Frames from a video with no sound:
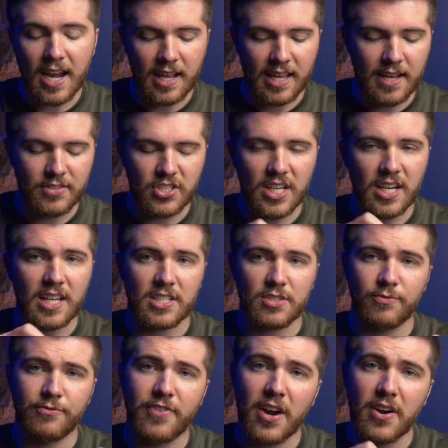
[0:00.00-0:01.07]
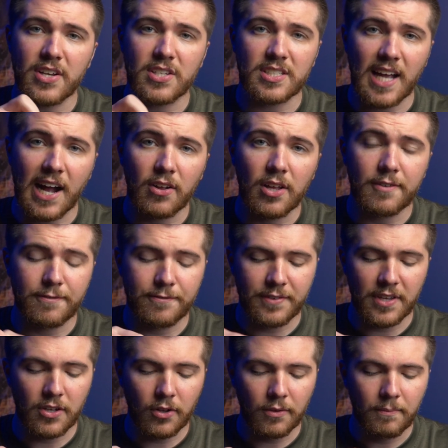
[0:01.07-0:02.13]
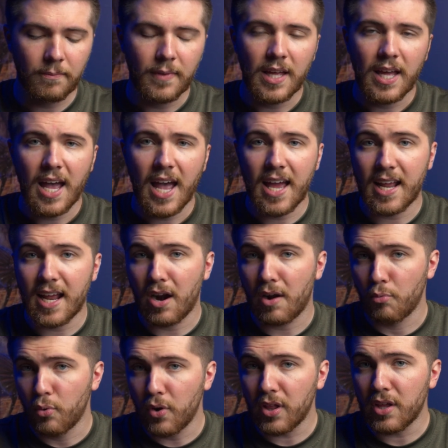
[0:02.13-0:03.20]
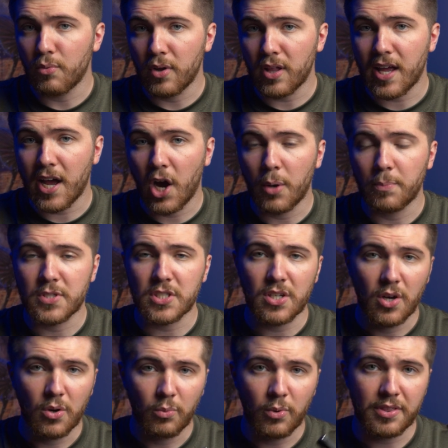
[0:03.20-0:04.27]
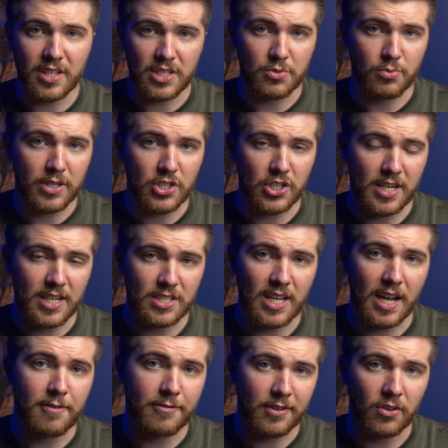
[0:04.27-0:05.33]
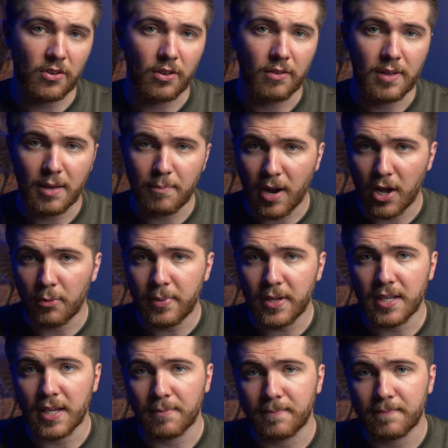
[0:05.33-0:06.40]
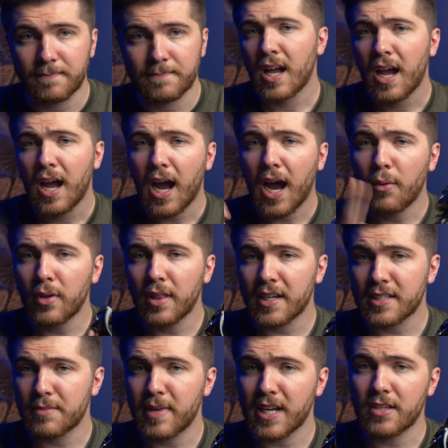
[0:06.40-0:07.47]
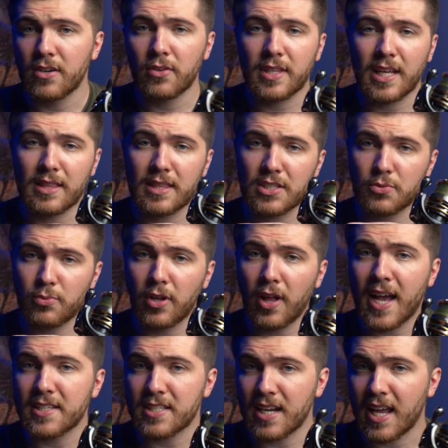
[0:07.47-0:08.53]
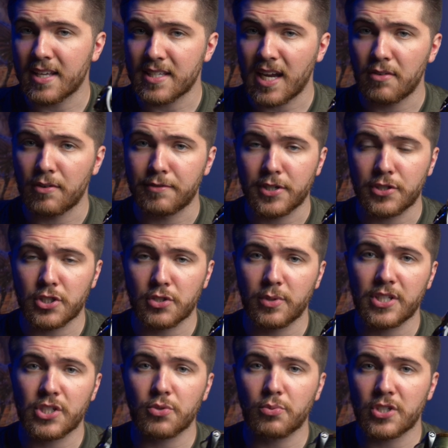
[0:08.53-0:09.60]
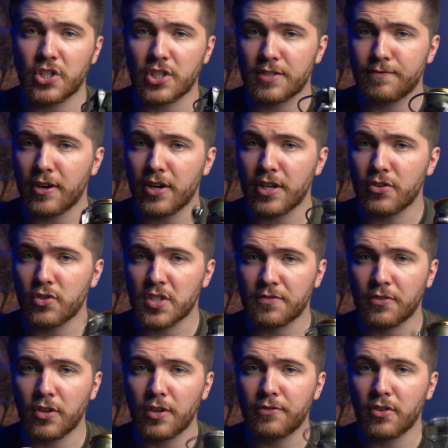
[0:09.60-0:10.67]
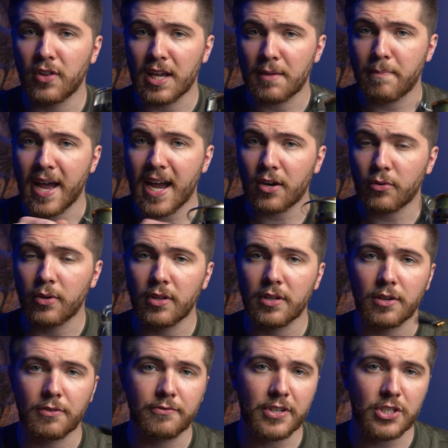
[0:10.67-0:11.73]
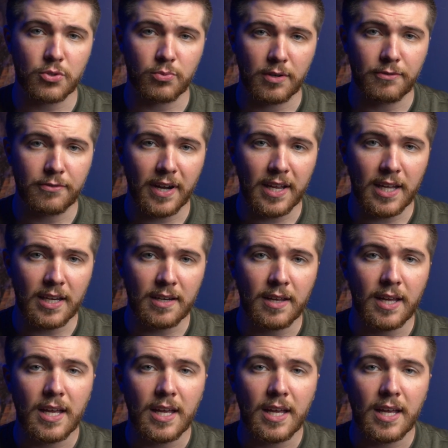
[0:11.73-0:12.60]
it gives it its very solid feel, and it really helps with its rigidness, I feel, in my opinion. I would like to make note that this reel has an anti-reverse switch, which is very useful if you like back reeling your fish when fighting,